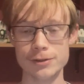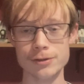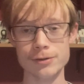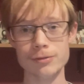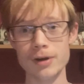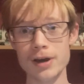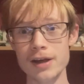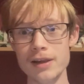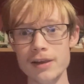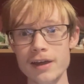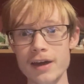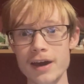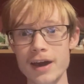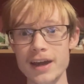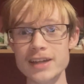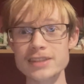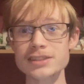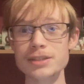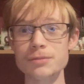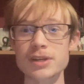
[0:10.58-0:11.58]
Well, I
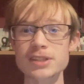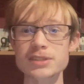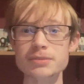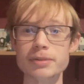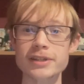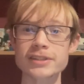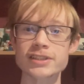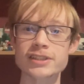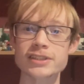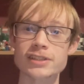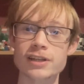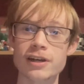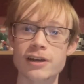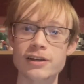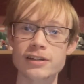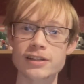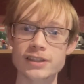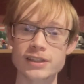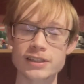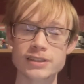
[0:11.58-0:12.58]
guess the best place to
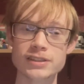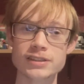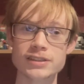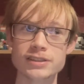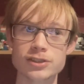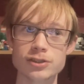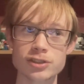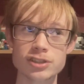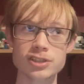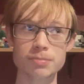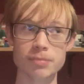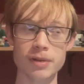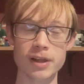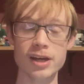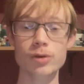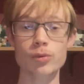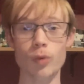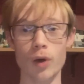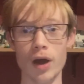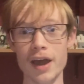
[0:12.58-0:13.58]
start is to
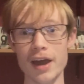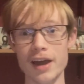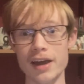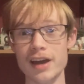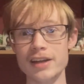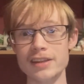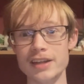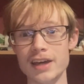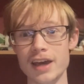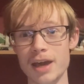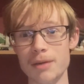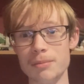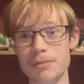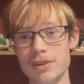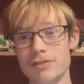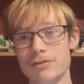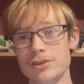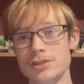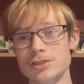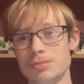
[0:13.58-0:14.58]
explain why I got the game in
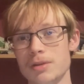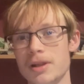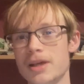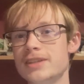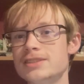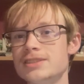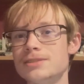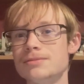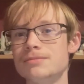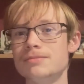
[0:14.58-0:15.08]
the first place.